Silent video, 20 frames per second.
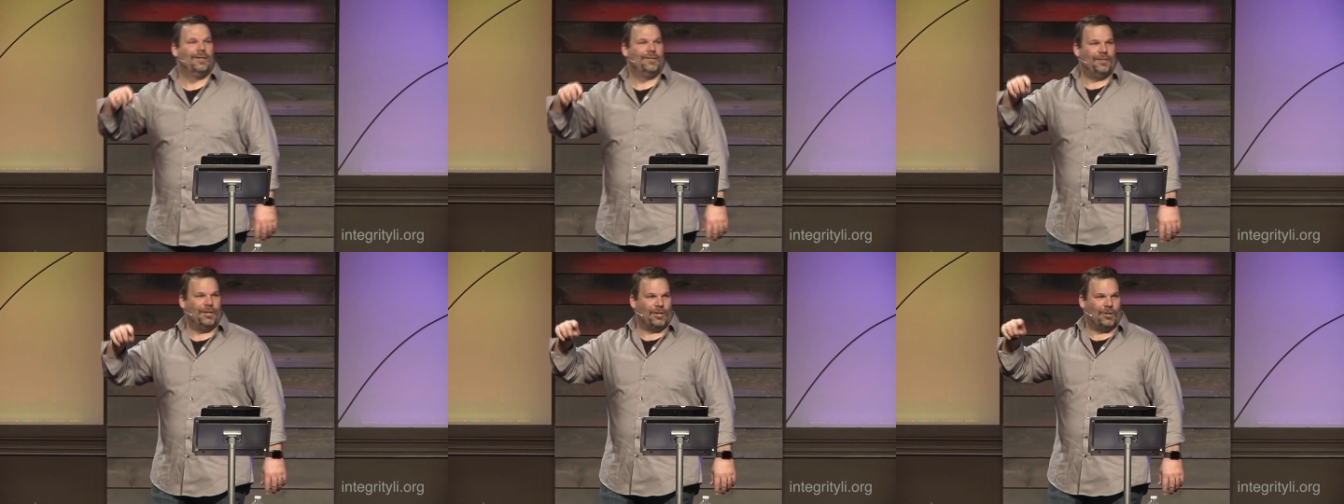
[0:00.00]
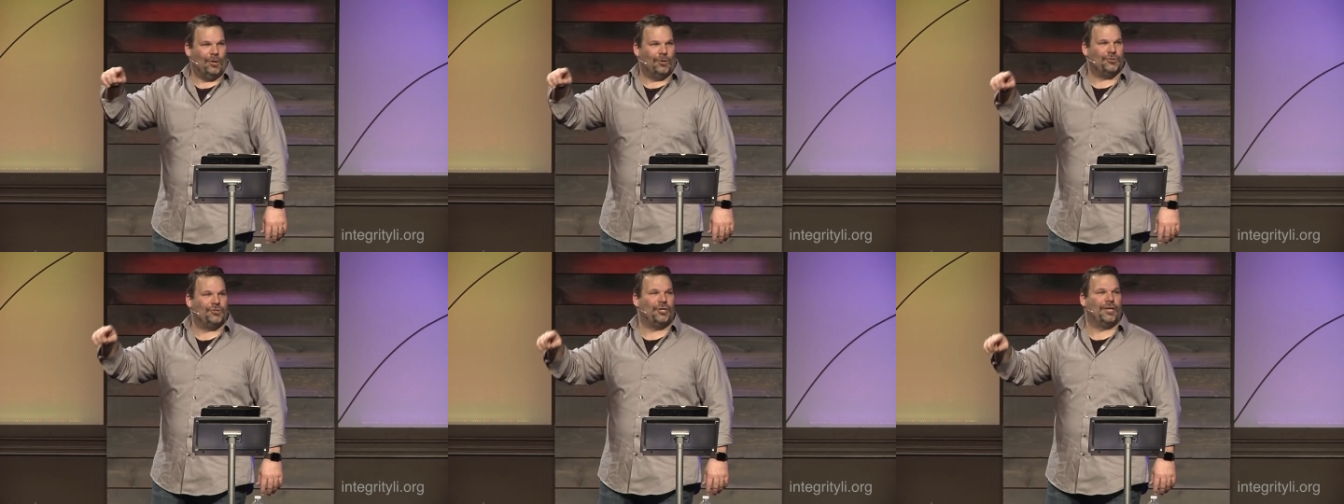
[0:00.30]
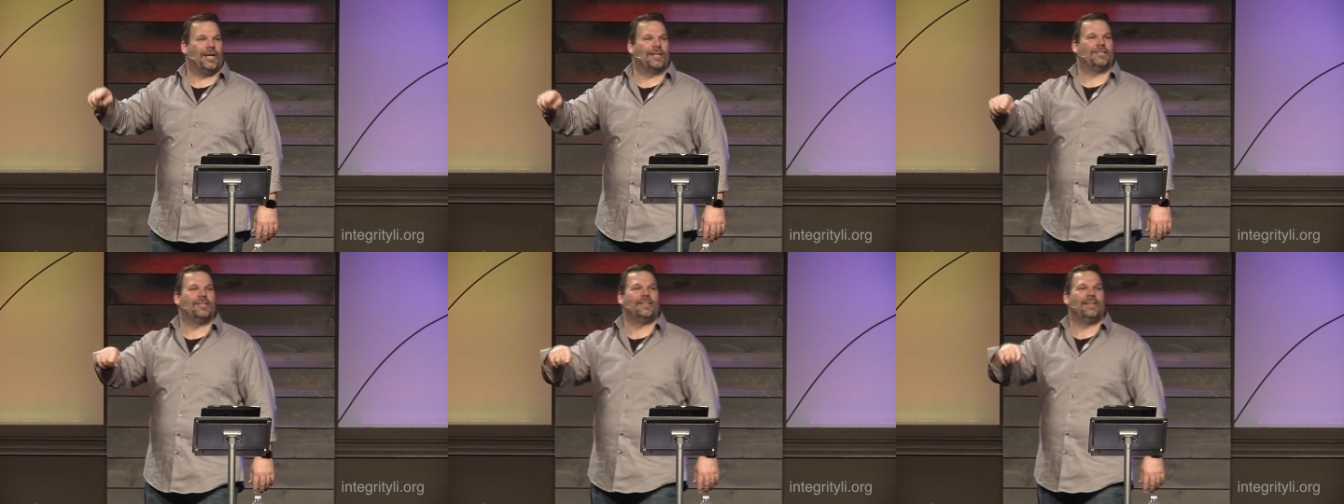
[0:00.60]
The closer you
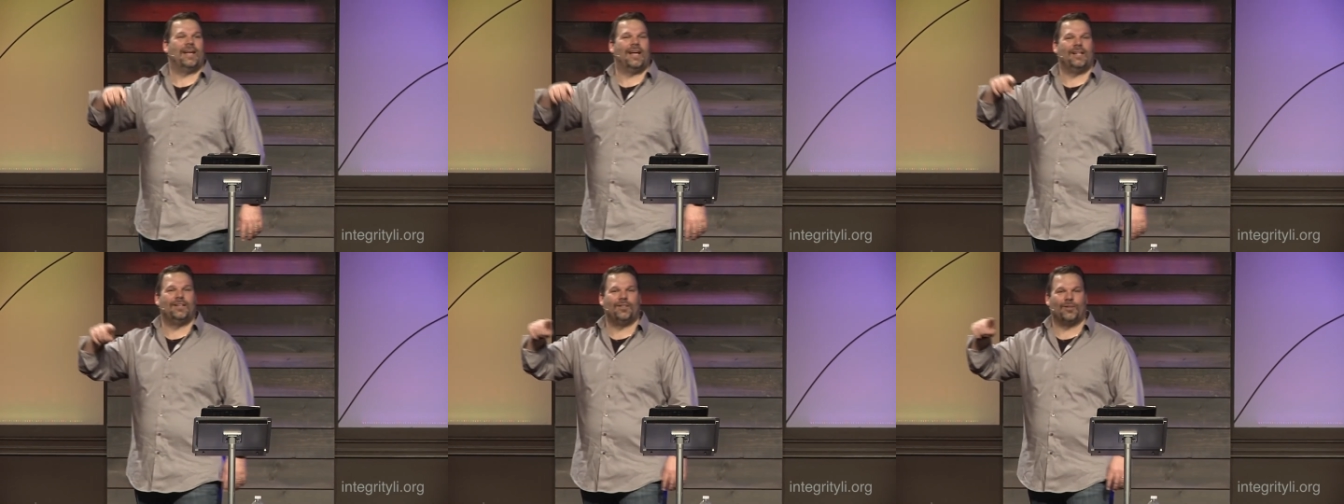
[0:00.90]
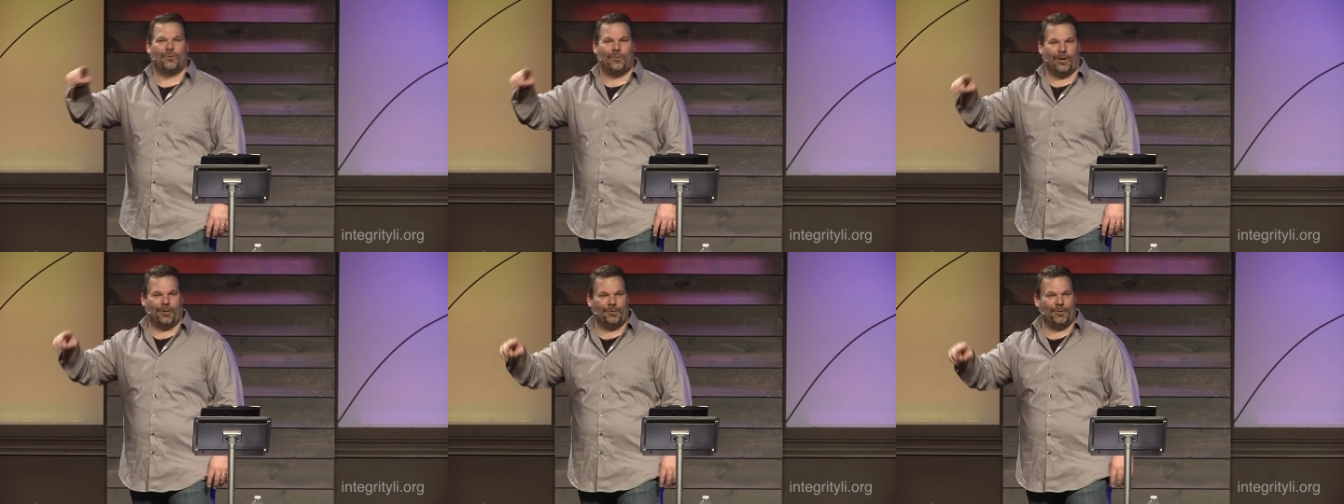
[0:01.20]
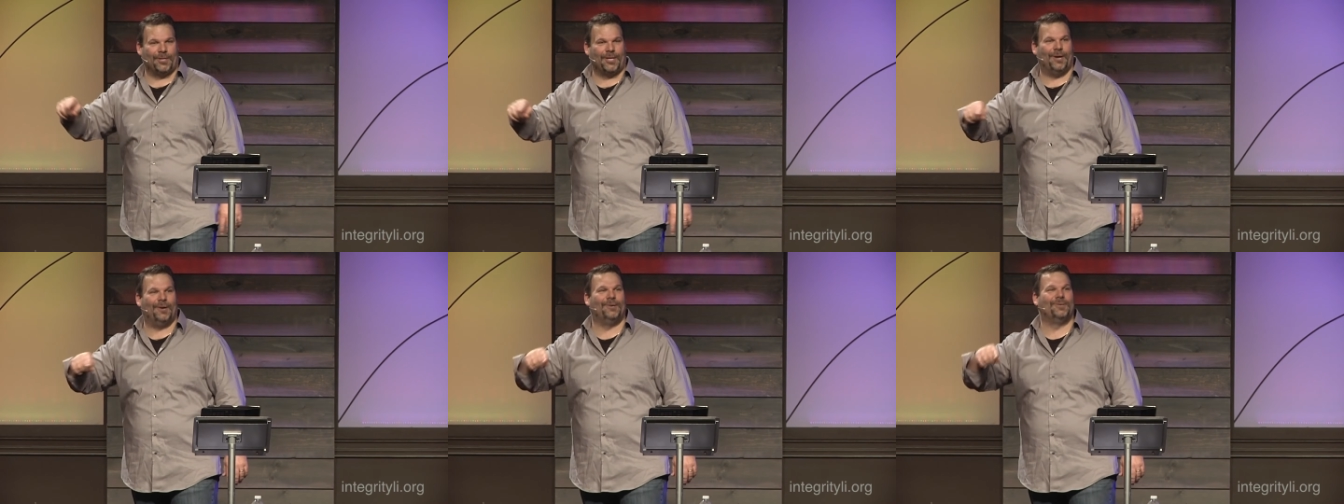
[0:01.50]
get to the end, the quicker
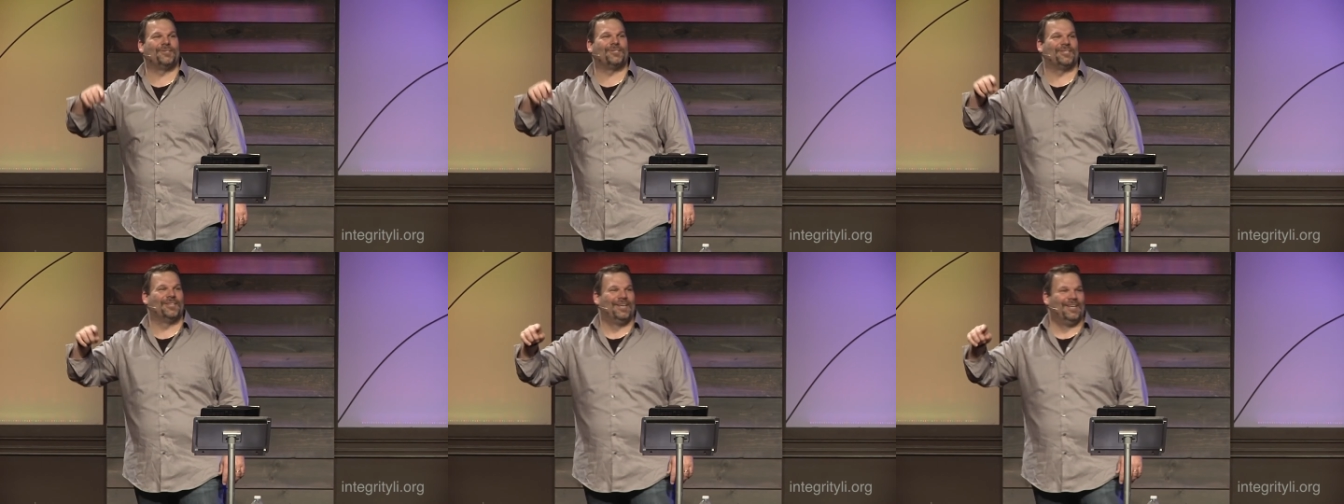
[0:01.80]
it goes,